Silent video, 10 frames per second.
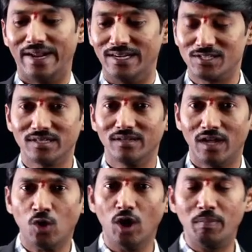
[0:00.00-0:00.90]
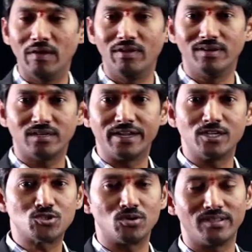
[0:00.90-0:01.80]
Right. I hope everyone
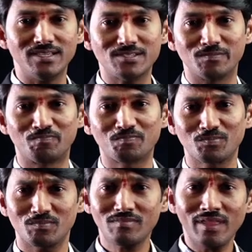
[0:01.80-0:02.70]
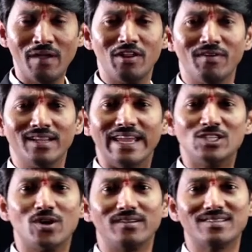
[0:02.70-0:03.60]
understood this. Everyone
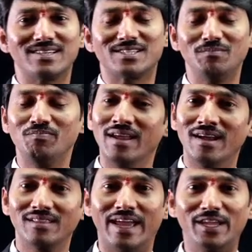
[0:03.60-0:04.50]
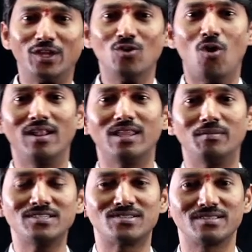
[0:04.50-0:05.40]
enjoyed the session. Thank you. All the
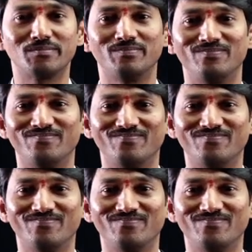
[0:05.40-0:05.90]
best.